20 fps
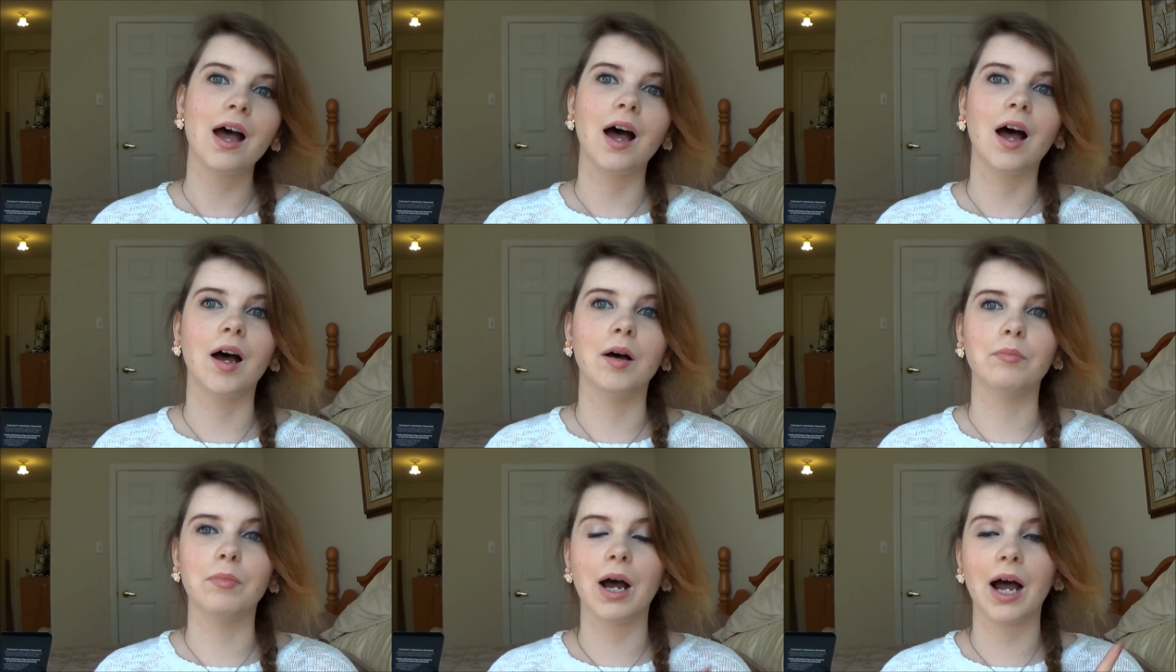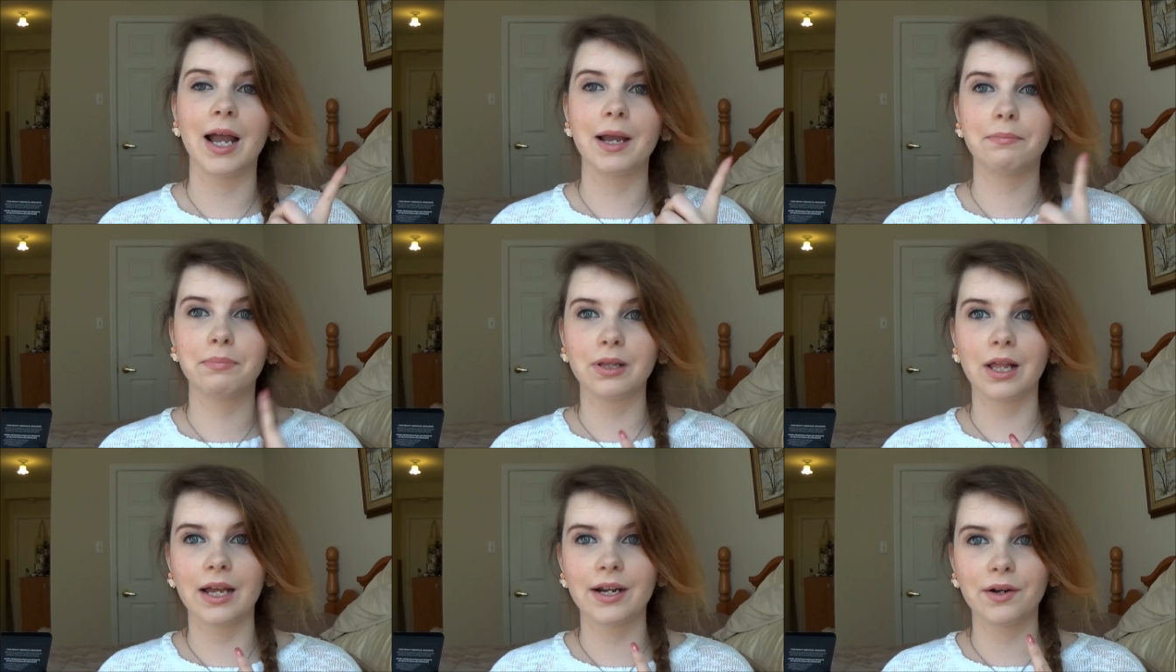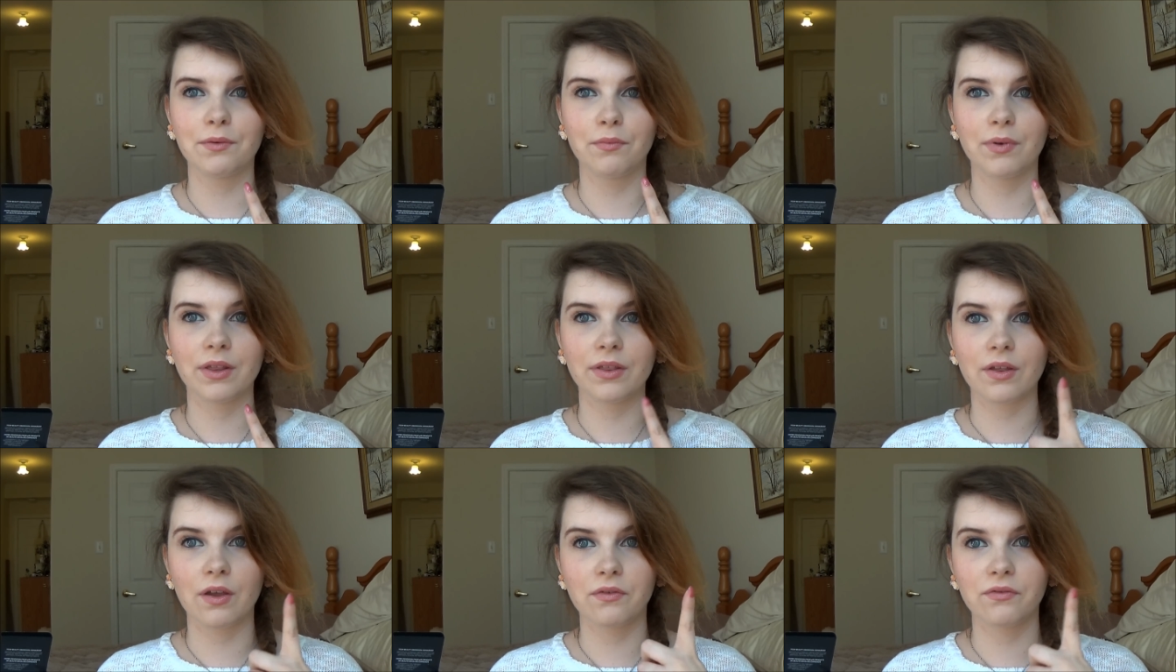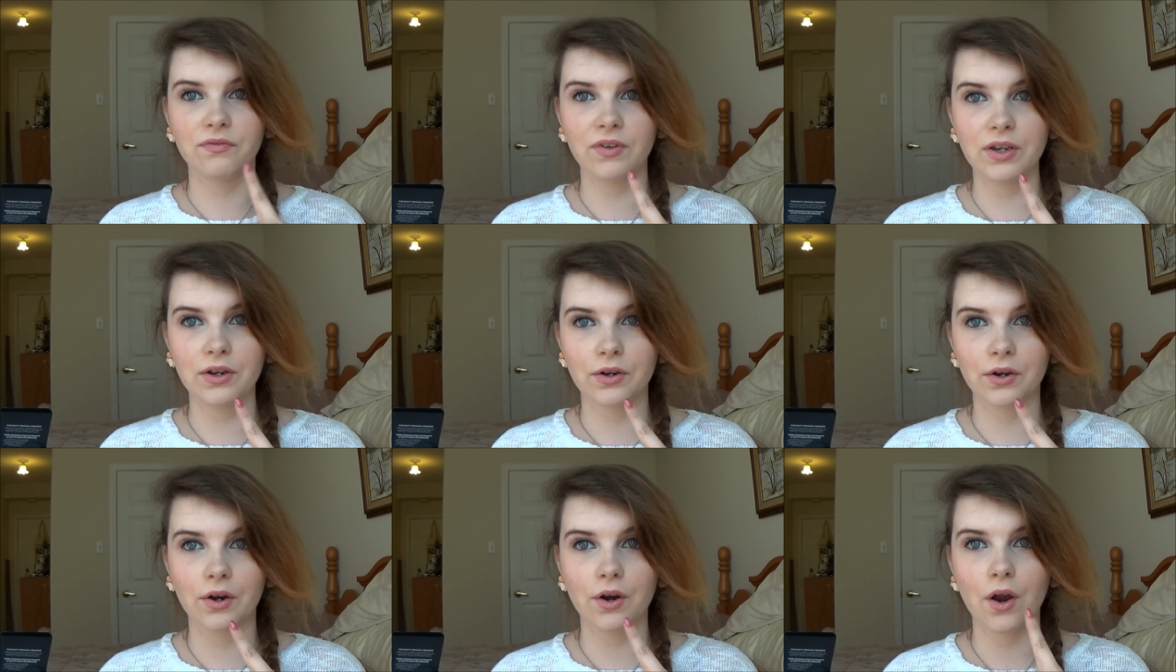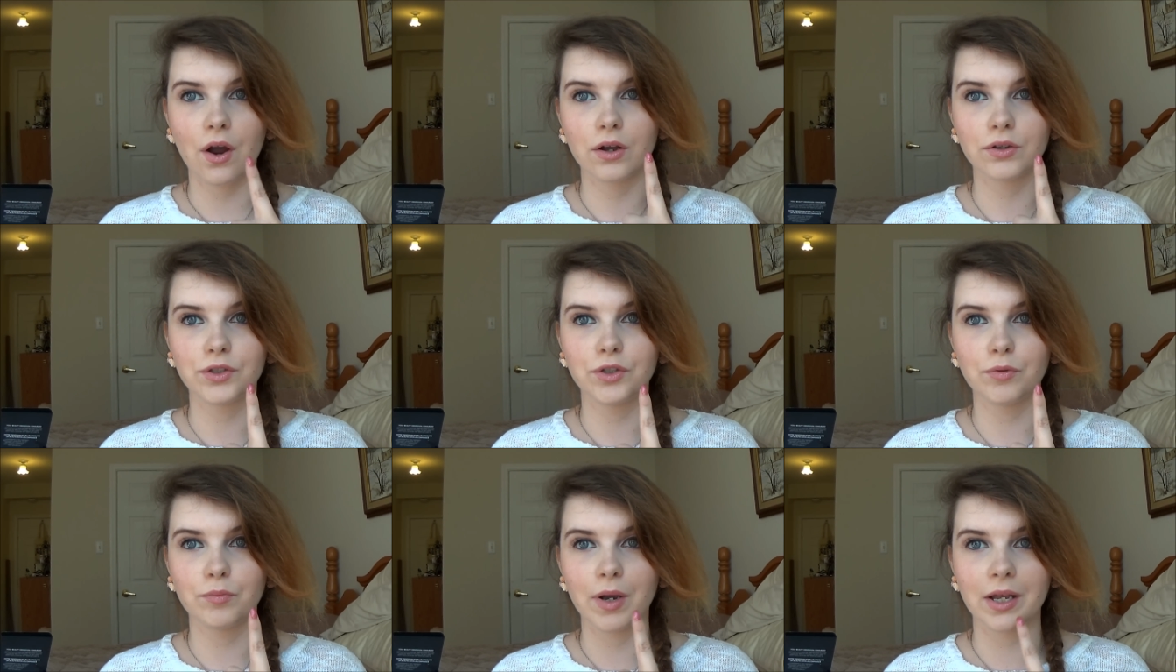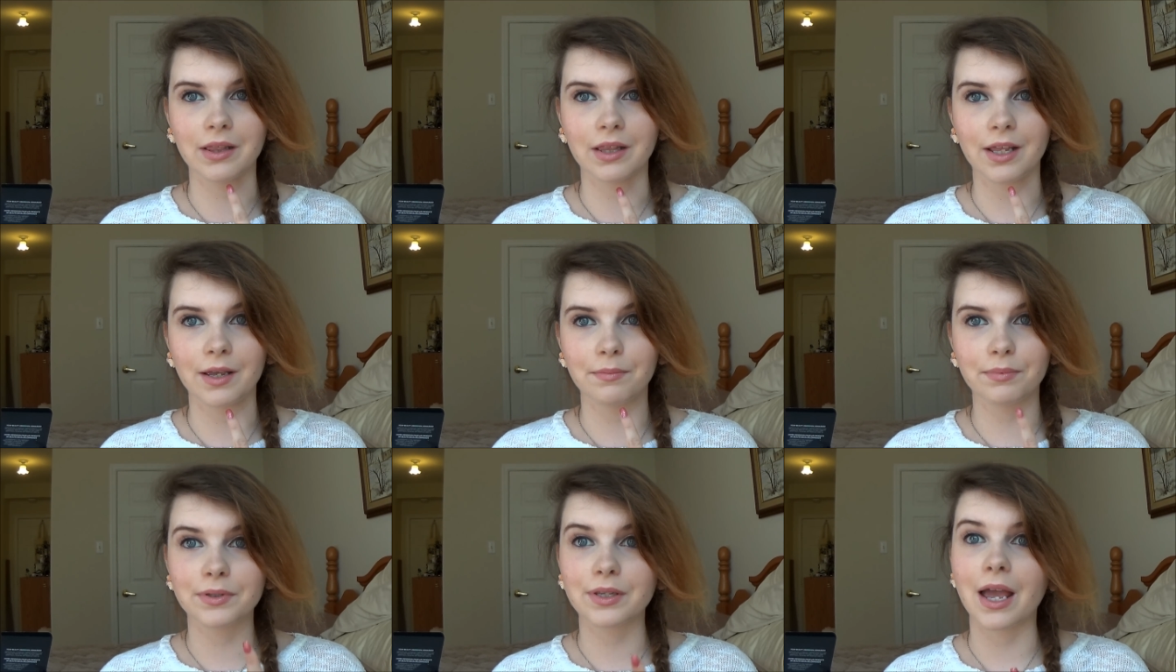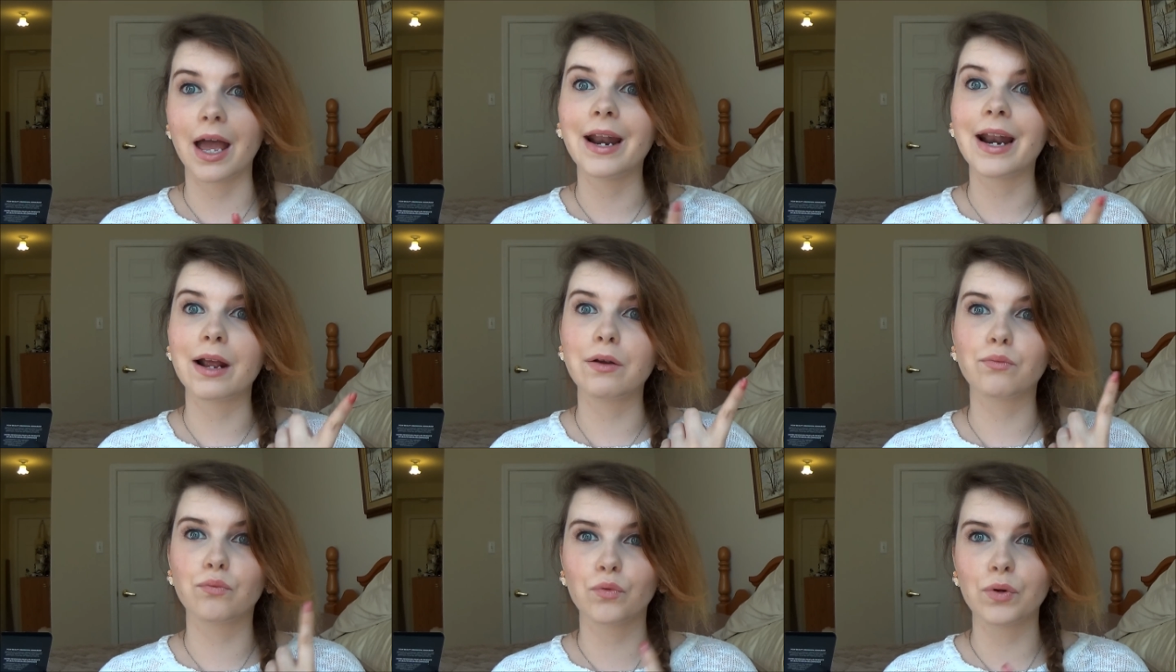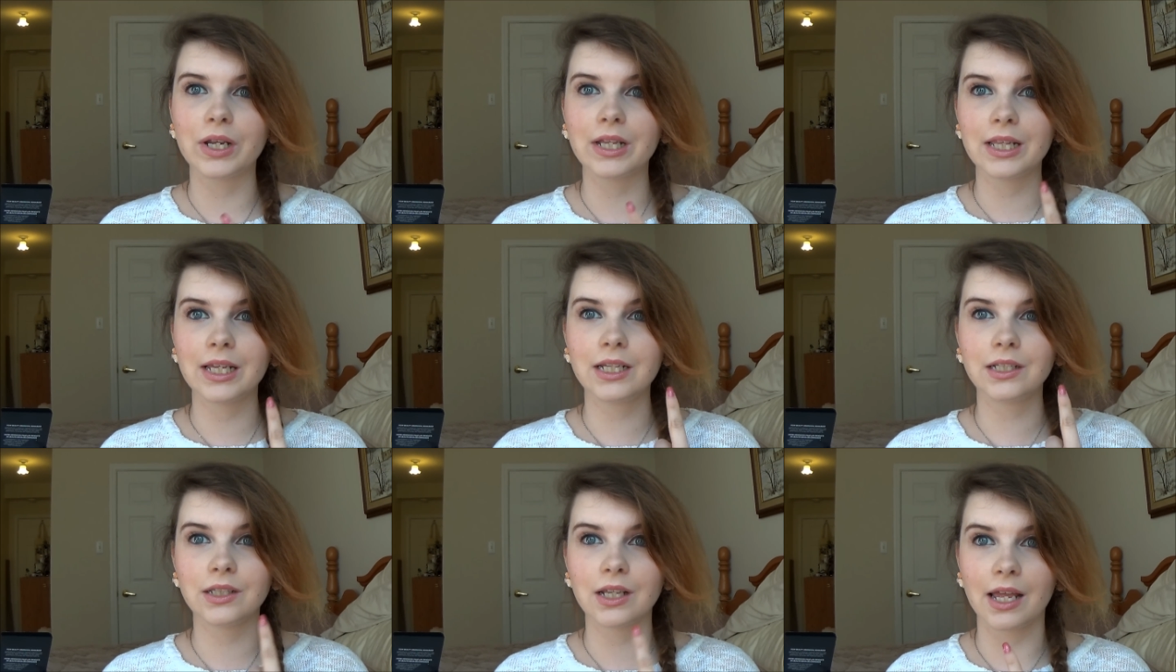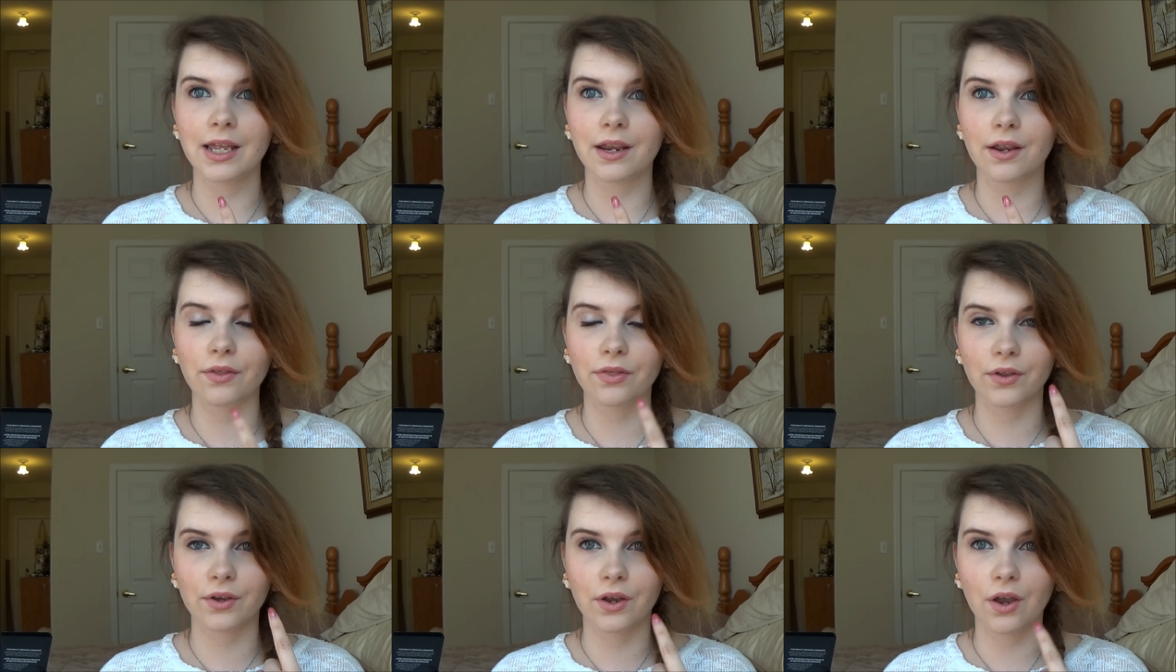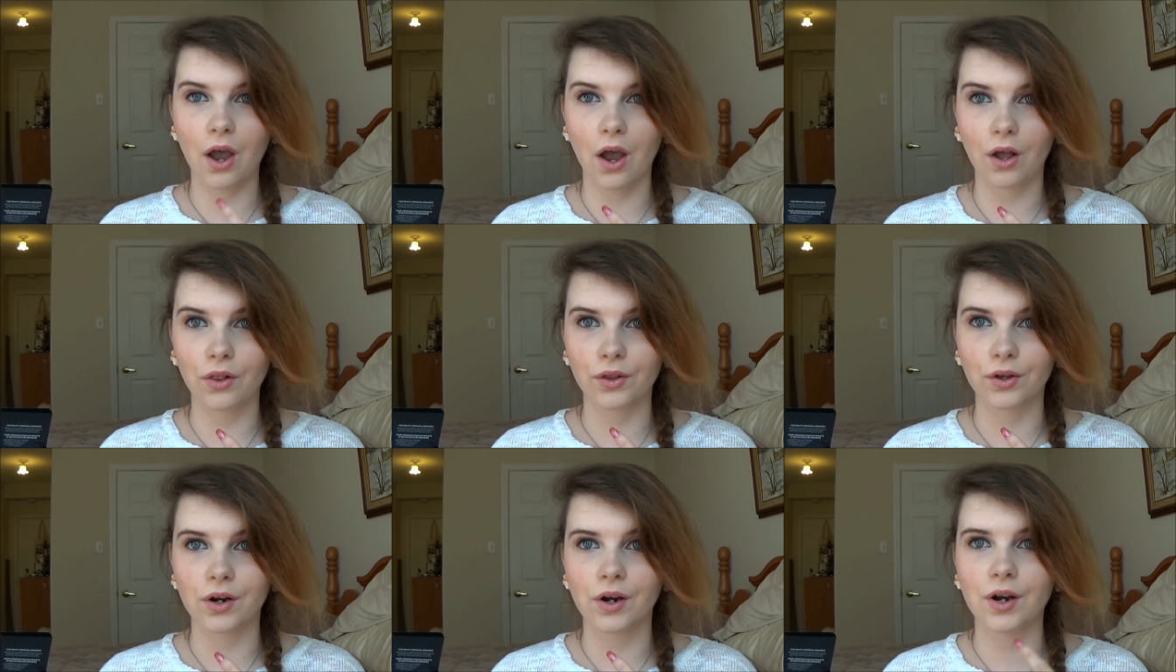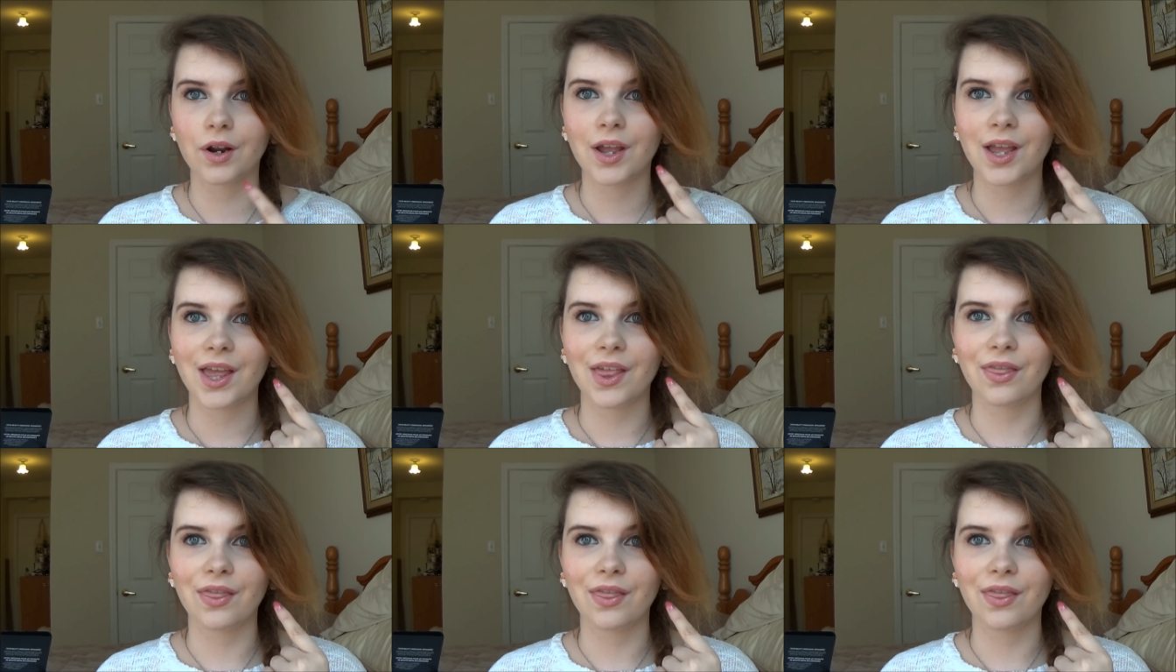Um, I applied it with a finger onto my lips and I really like the color